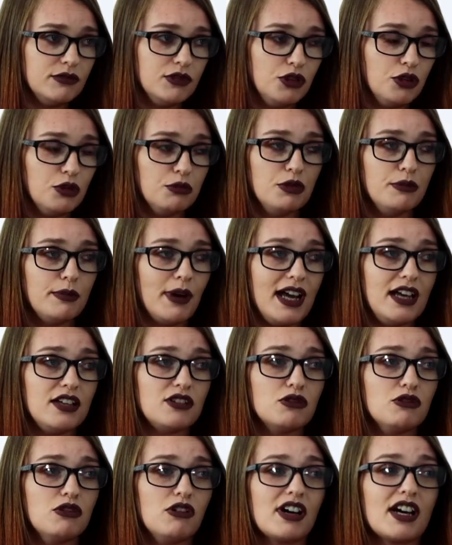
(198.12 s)
normal
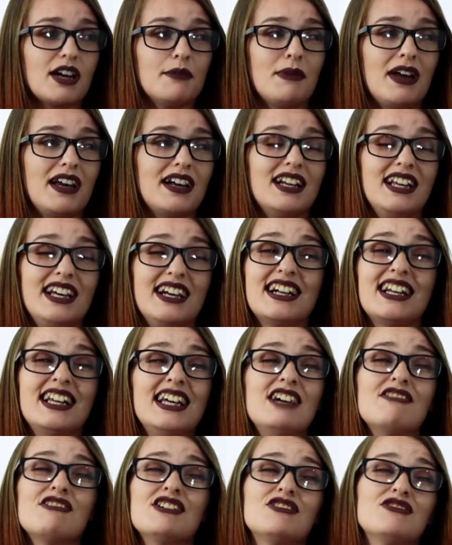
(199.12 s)
base, or I can make clear.
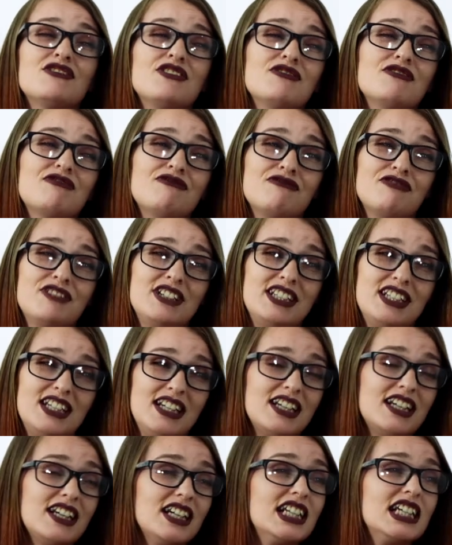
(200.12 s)
Clear is
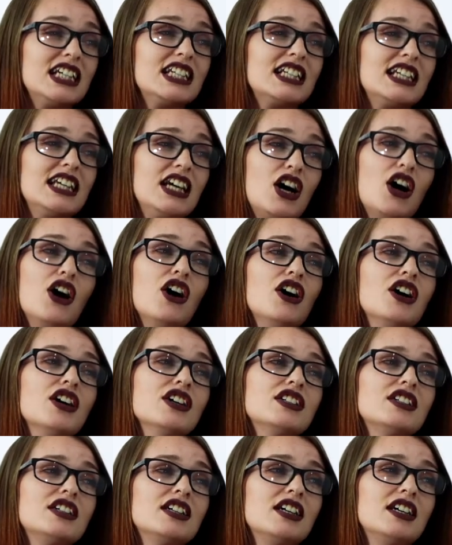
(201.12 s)
ridiculously
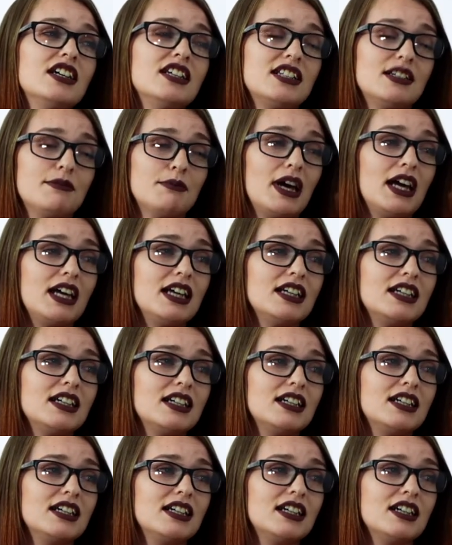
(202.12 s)
hard to make
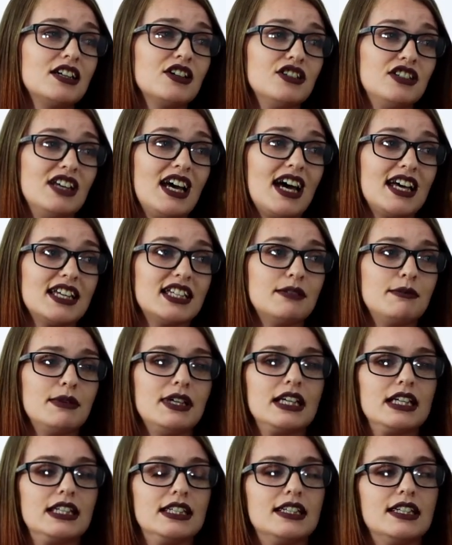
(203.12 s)
because it has to
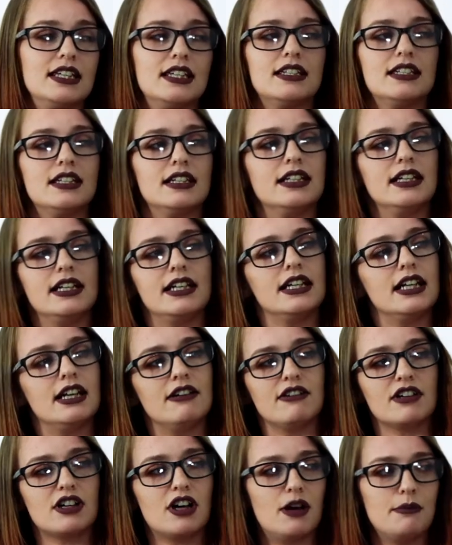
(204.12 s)
be consistently
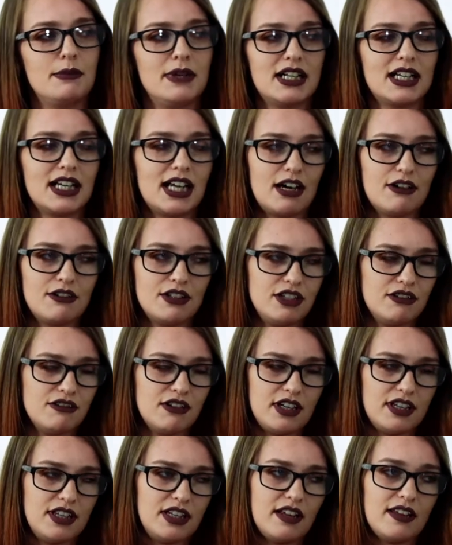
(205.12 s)
clear. It can't be cloudy or
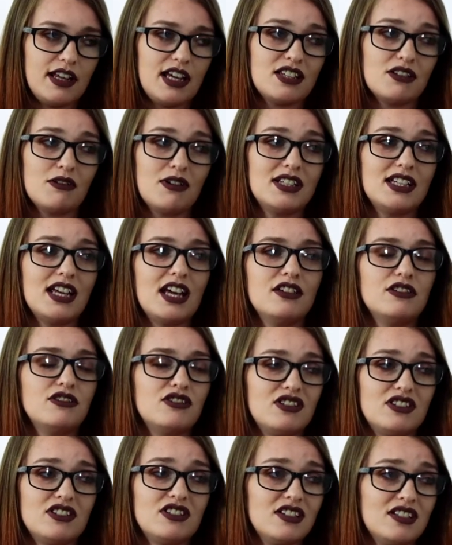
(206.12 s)
anything like that. So I tend
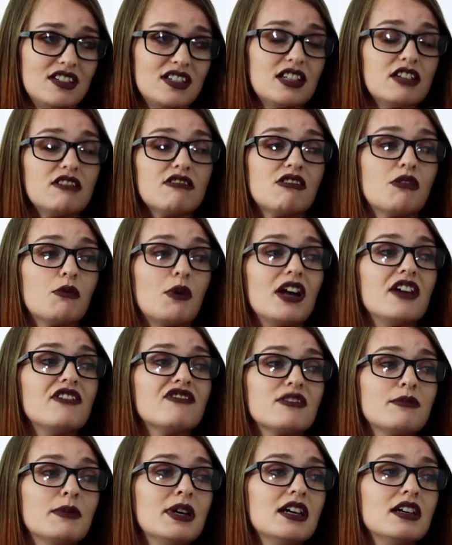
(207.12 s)
just to steer away
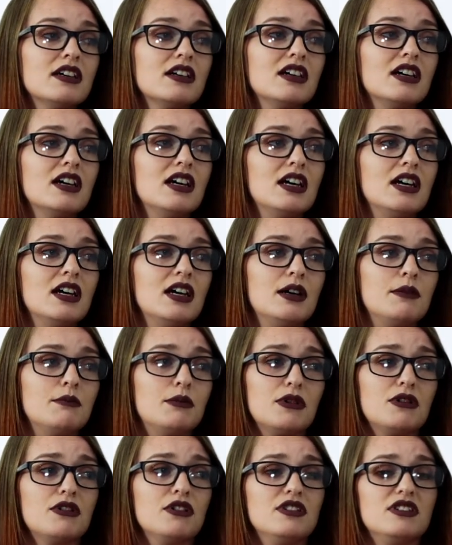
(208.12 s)
from it
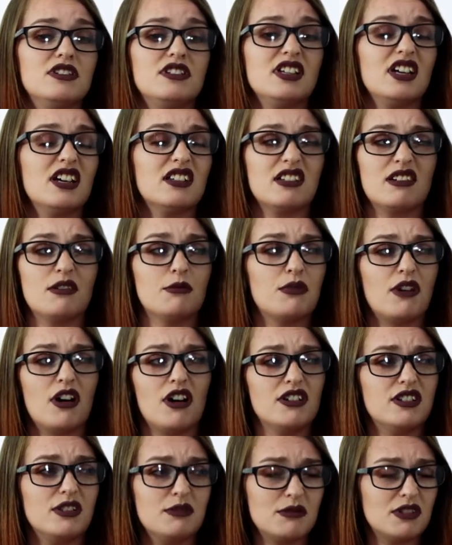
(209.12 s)
because the other
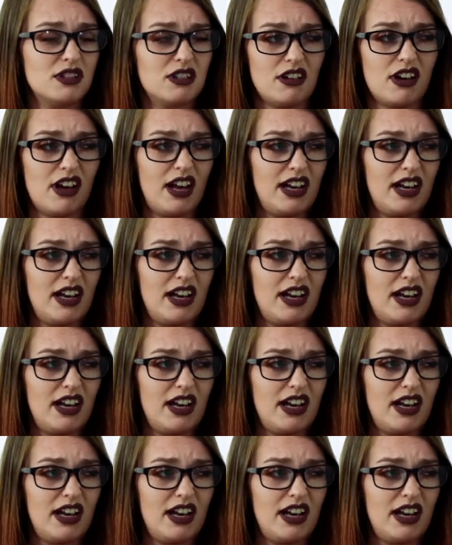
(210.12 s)
items look